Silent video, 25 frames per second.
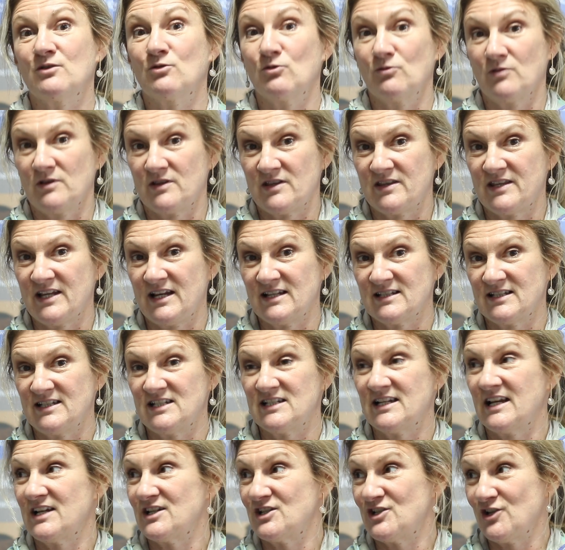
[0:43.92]
all the things that need
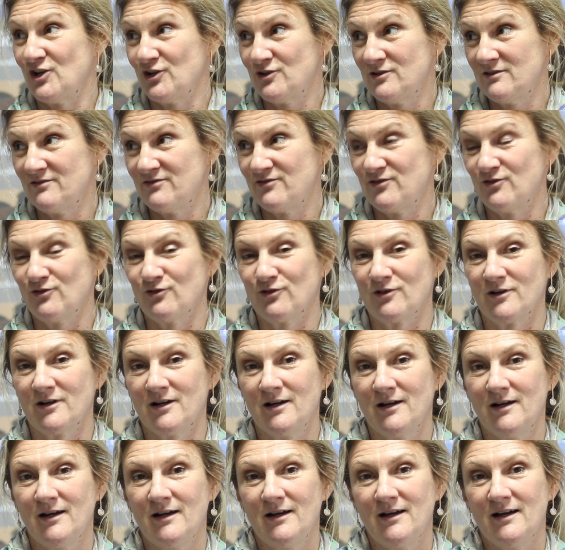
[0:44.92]
to get done for
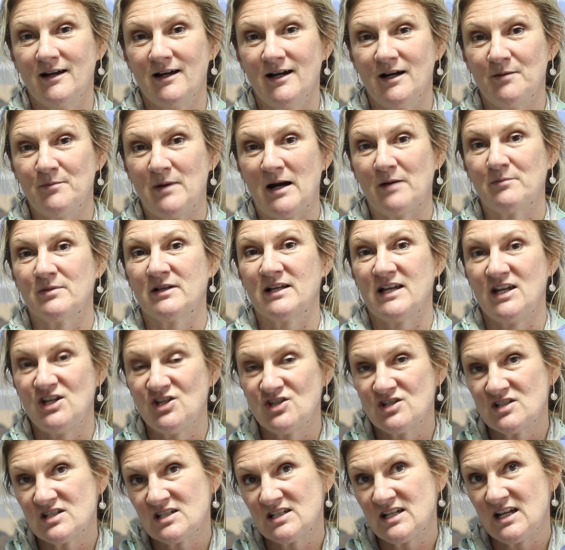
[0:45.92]

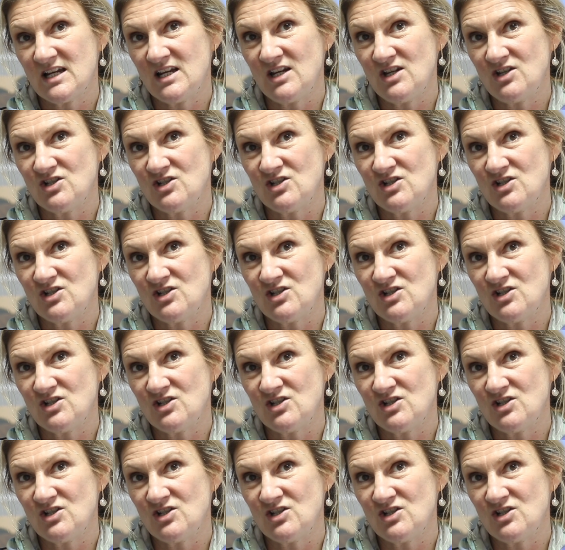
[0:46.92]
application stage.